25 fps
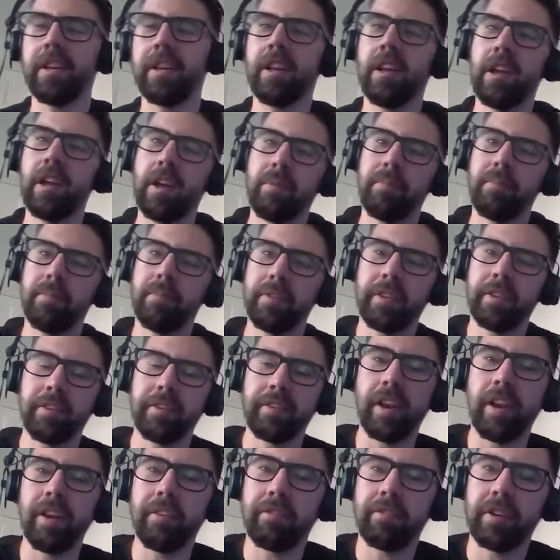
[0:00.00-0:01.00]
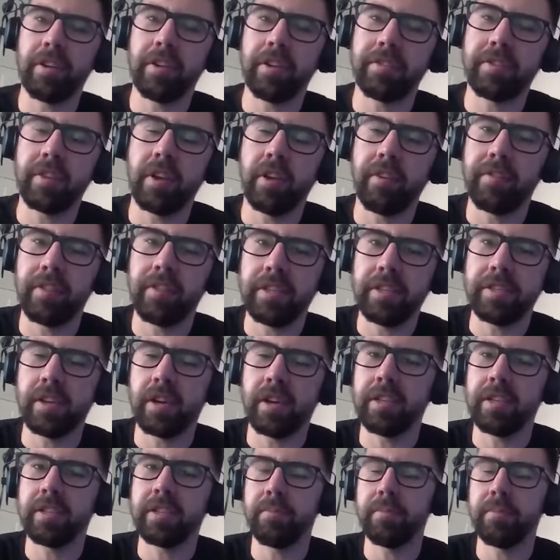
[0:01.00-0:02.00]
um, the delivery of, of these
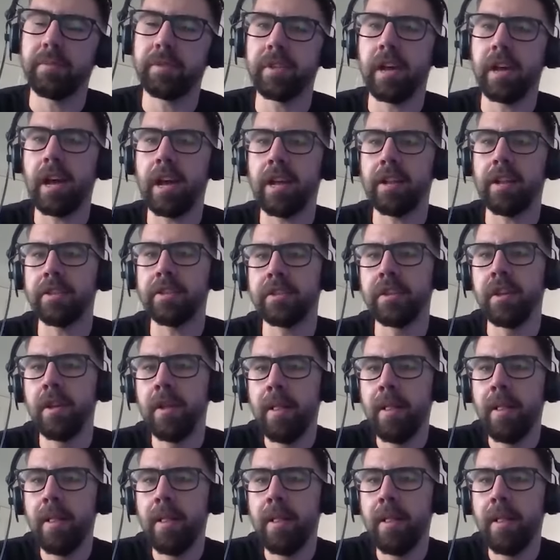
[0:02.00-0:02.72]
items, and